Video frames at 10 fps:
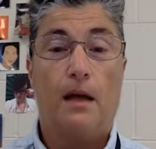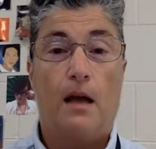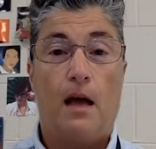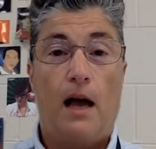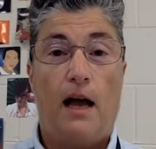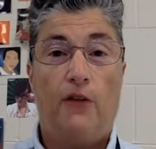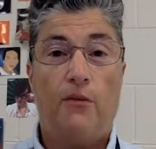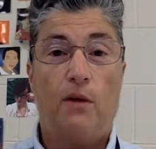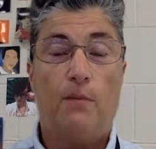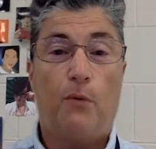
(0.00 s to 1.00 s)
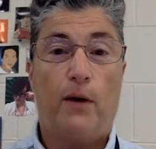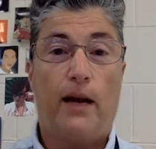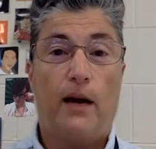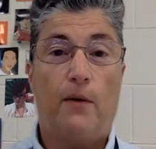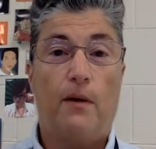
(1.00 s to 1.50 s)
I also want to point
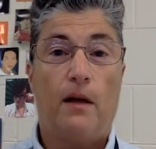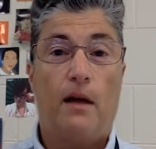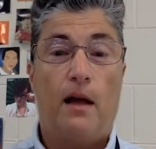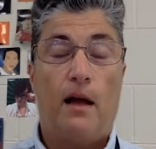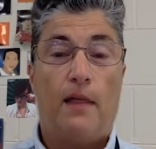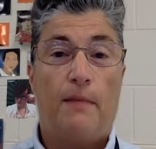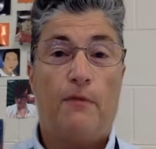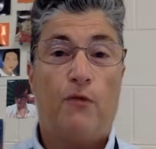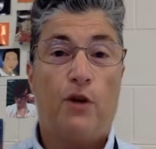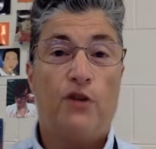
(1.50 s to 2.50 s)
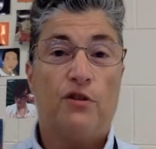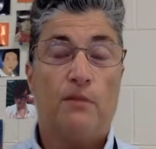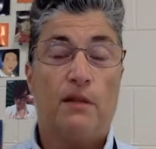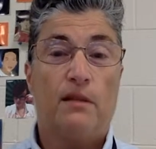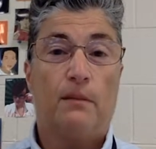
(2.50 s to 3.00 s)
out that before you
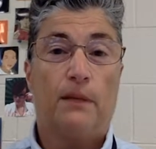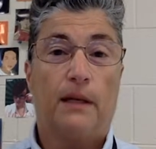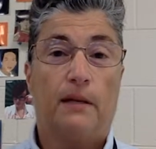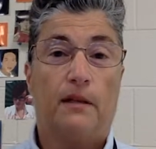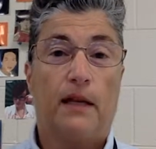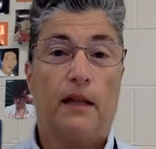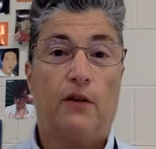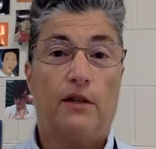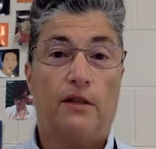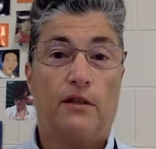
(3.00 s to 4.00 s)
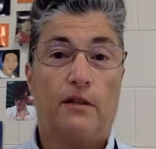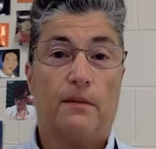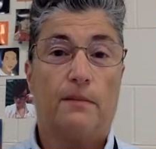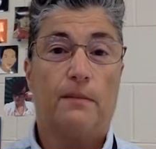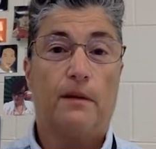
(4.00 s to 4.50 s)
submit something to the e-learning system,
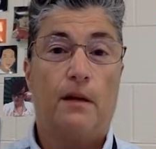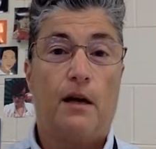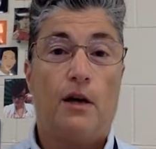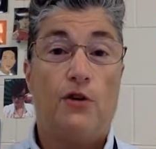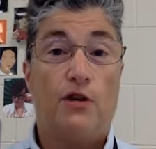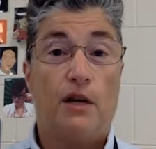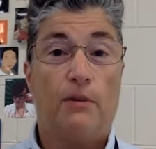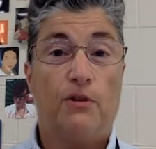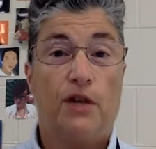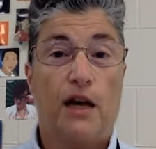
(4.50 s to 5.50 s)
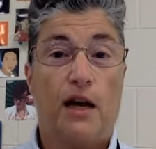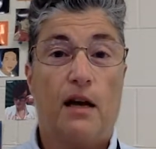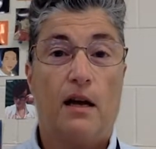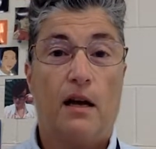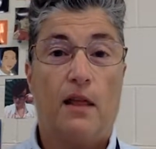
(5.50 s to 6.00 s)
you should double check
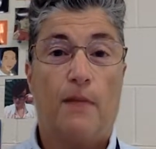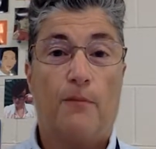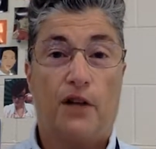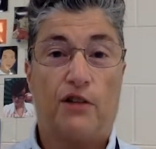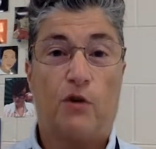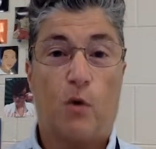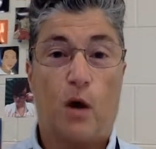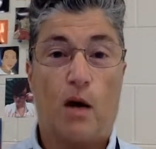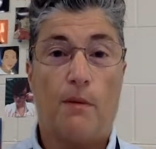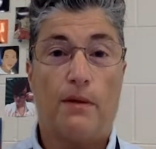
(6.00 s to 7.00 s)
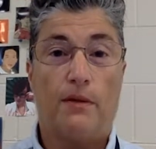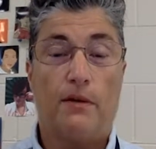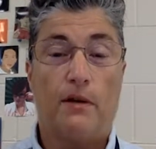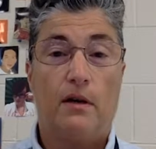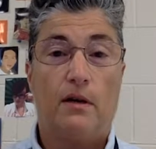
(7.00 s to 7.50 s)
the project requirements
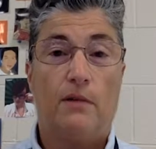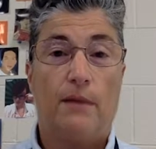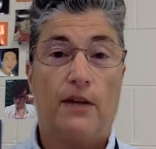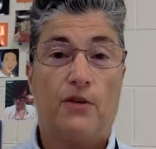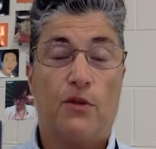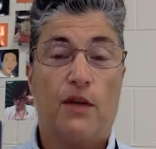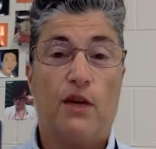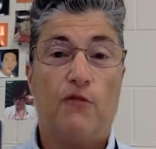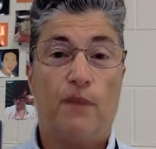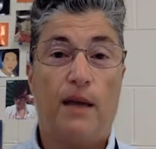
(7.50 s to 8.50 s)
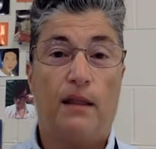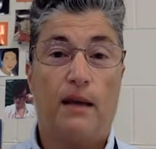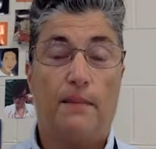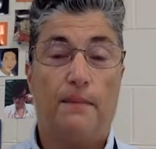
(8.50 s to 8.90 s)
to make sure that you've met them.